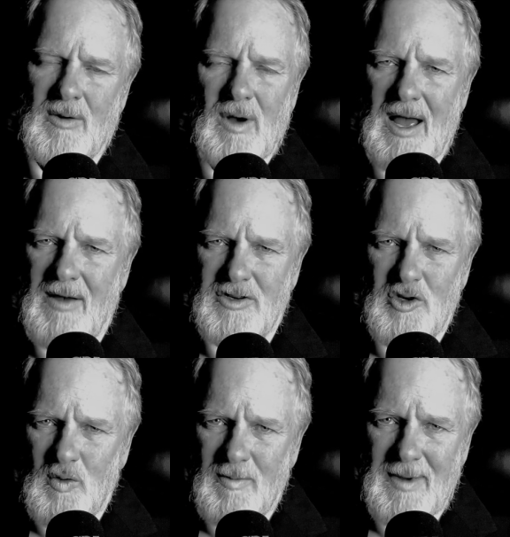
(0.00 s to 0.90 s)
We'll have
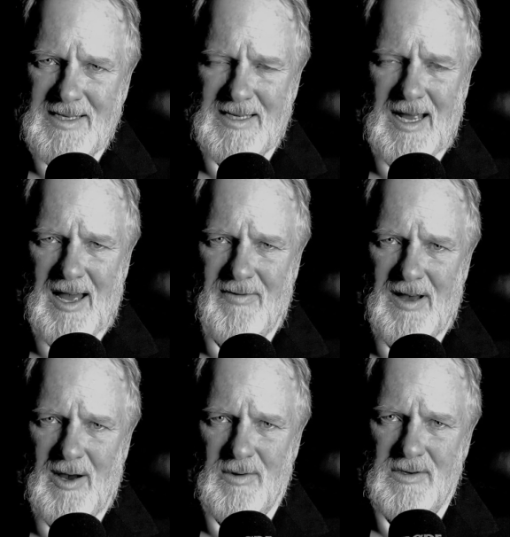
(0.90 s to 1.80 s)
2 amazing half
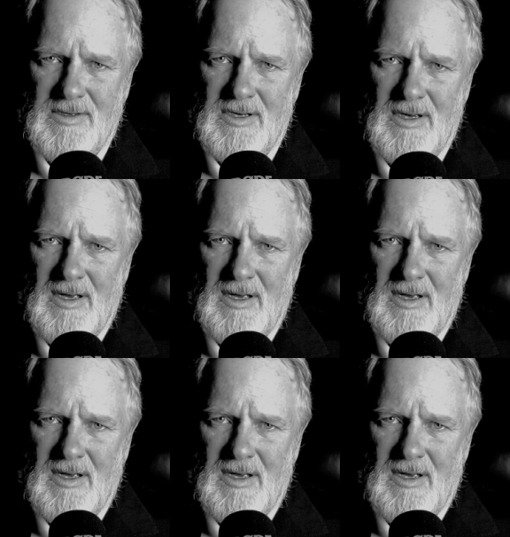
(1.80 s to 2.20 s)
hours.